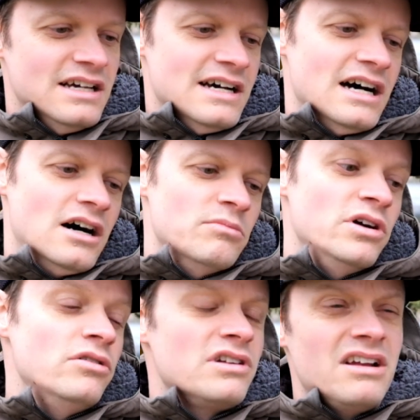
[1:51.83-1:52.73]

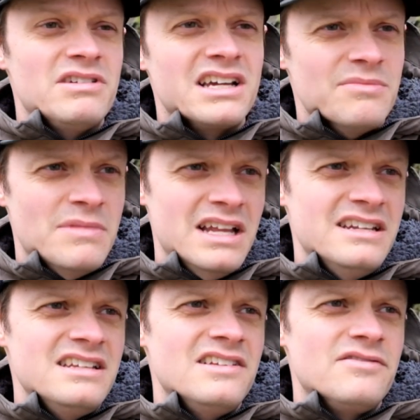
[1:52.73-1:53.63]
Who would I
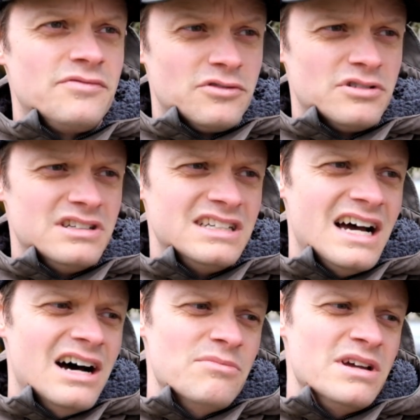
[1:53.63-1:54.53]
recommend it for?
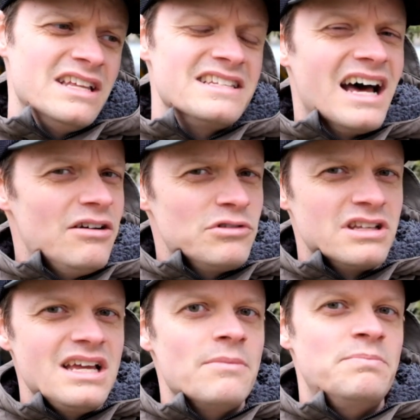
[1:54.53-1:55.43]
It's not
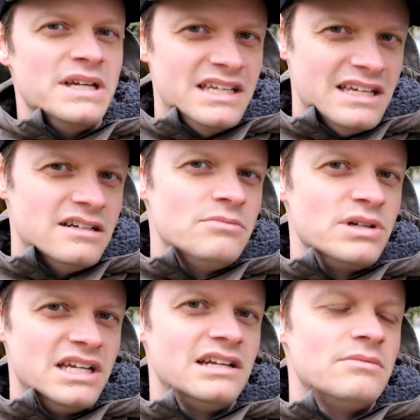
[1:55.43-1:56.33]
really a beginner
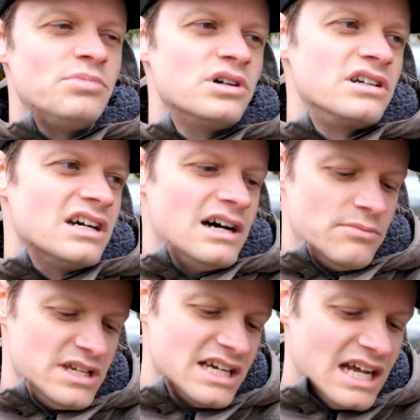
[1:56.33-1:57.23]
book.
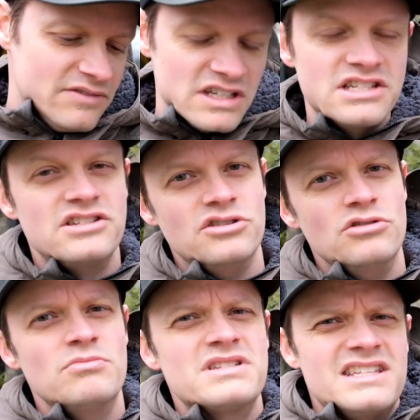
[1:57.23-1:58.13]
It kind of
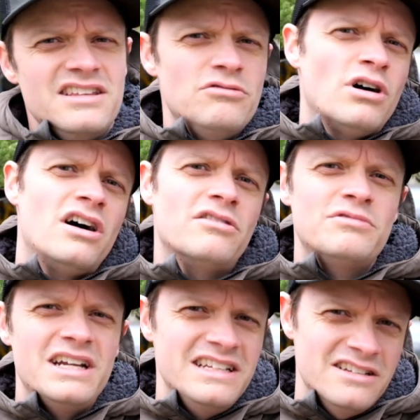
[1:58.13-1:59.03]
assumes that you
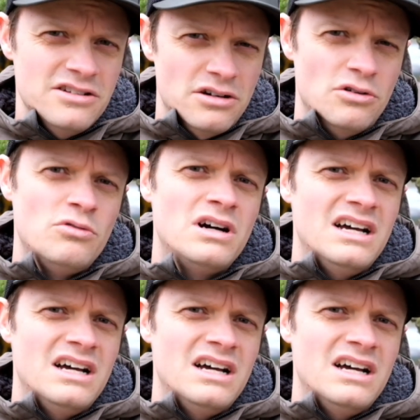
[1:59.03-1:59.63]
already know